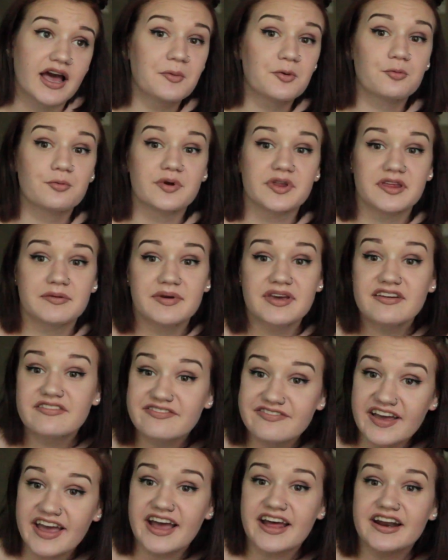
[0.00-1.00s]
I'm a really big
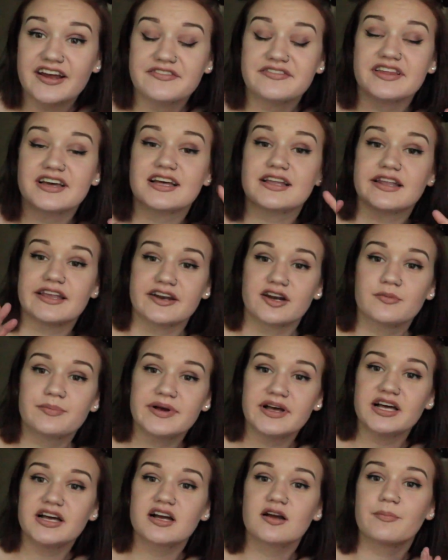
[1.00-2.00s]
fan of the
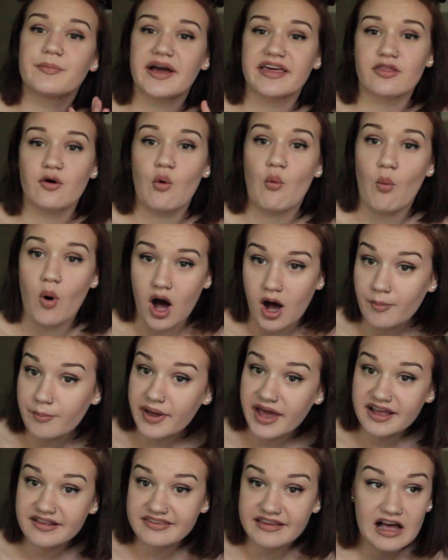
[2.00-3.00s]
Glitterbug by the
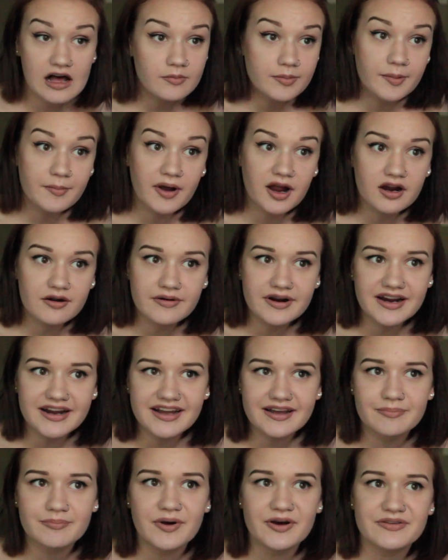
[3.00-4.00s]
Wombats album
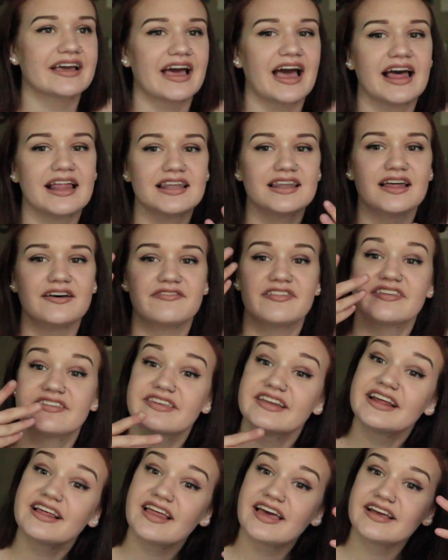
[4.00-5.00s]
artwork. Like, I love the
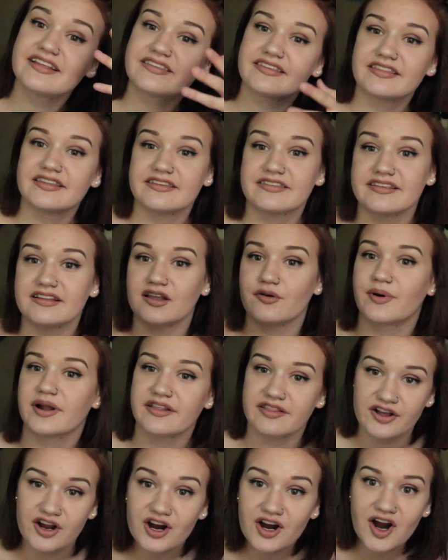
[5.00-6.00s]
city lights and the
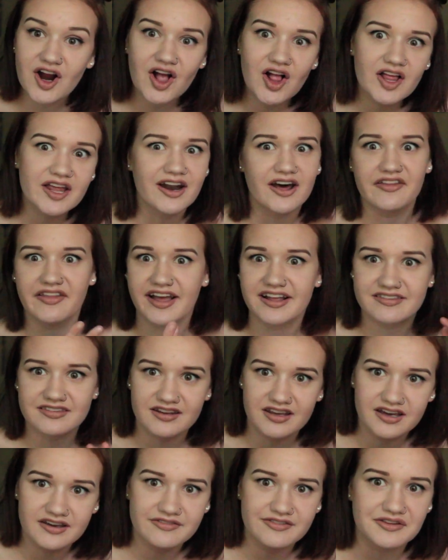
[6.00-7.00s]
silhouette of the girl and all that
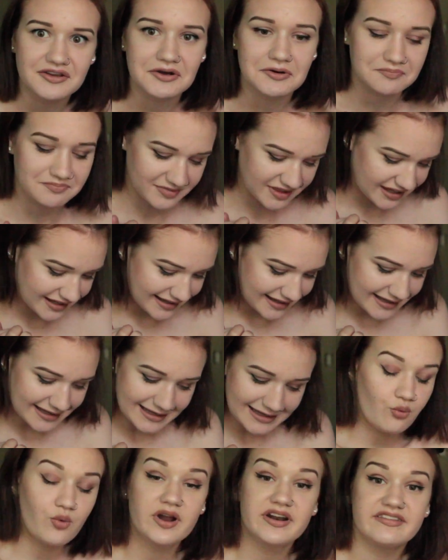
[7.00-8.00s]
stuff, so.
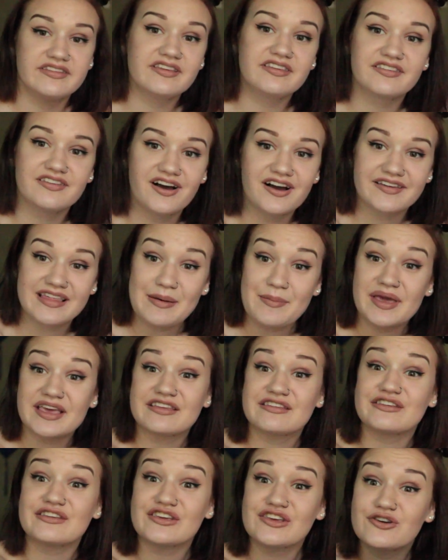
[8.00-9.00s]
What is a song that
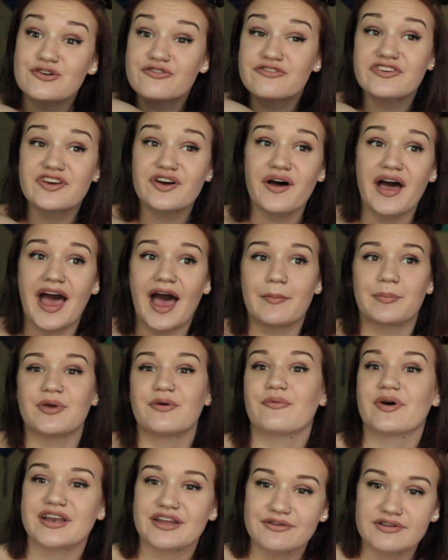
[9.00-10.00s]
makes you feel happy
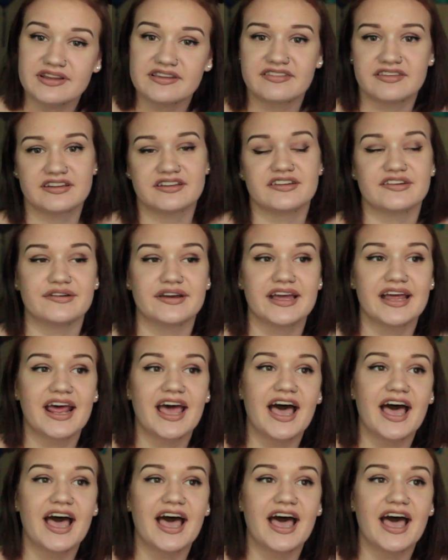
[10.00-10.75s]
when you listen to it?